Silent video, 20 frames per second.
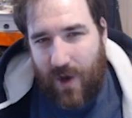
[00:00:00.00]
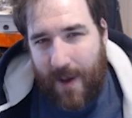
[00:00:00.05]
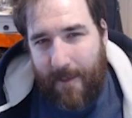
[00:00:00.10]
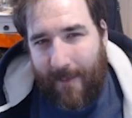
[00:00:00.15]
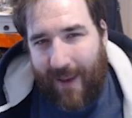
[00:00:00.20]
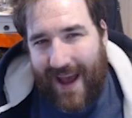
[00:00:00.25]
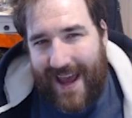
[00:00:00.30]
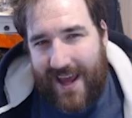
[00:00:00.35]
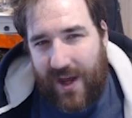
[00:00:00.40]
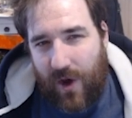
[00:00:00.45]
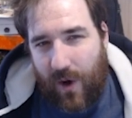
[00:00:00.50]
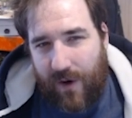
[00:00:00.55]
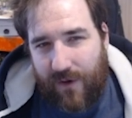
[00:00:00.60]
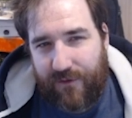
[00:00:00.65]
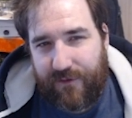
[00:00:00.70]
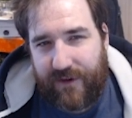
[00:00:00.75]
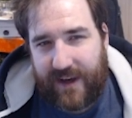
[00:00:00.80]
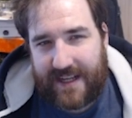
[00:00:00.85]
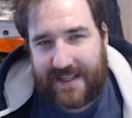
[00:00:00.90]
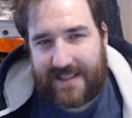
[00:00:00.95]
I might go
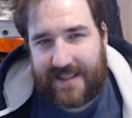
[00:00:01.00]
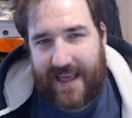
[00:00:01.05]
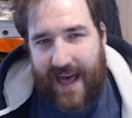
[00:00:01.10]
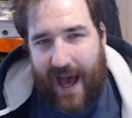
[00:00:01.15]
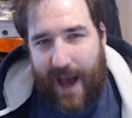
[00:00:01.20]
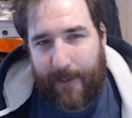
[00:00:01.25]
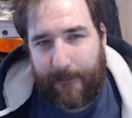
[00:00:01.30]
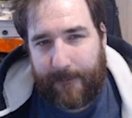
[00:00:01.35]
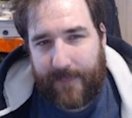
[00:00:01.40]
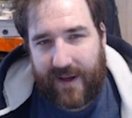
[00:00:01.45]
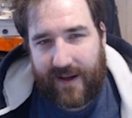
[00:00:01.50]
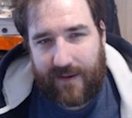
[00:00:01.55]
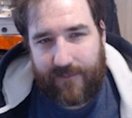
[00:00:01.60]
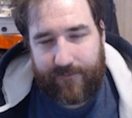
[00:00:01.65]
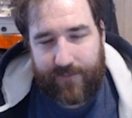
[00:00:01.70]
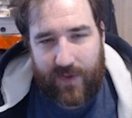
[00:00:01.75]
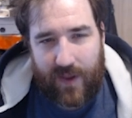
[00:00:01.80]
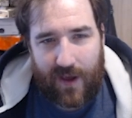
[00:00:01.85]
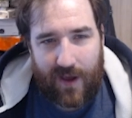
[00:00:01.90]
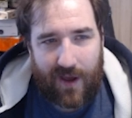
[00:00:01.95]
and fix that, but
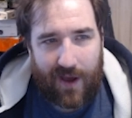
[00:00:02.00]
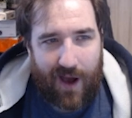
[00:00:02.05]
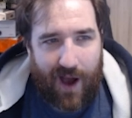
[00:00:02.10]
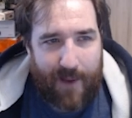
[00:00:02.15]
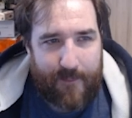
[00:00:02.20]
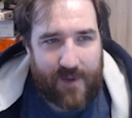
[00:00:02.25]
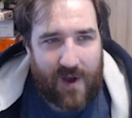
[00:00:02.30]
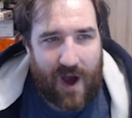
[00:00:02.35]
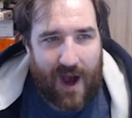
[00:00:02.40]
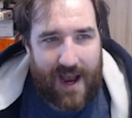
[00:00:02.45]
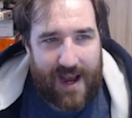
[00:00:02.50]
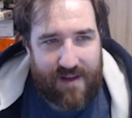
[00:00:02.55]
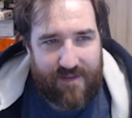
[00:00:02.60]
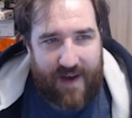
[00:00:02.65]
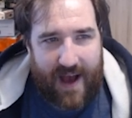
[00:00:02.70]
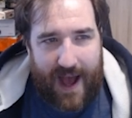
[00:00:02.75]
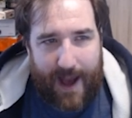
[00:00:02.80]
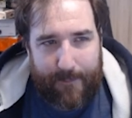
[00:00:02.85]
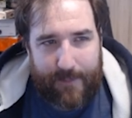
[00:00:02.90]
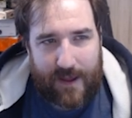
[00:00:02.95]
I'm kind of
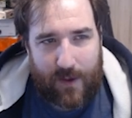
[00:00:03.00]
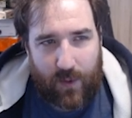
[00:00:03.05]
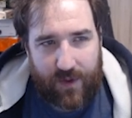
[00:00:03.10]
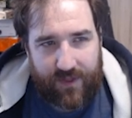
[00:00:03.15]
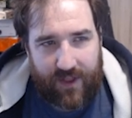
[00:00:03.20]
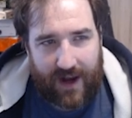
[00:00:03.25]
happy with the